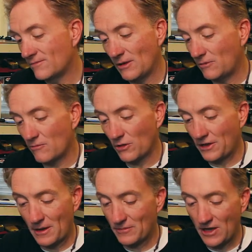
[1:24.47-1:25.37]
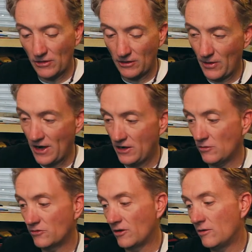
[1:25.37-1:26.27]
It really comes out looking brand
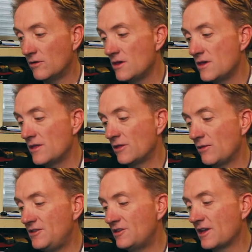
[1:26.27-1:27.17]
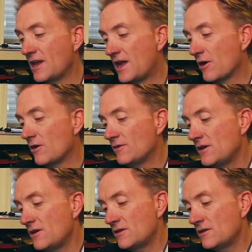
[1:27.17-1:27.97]
new. So they're easy to take care of.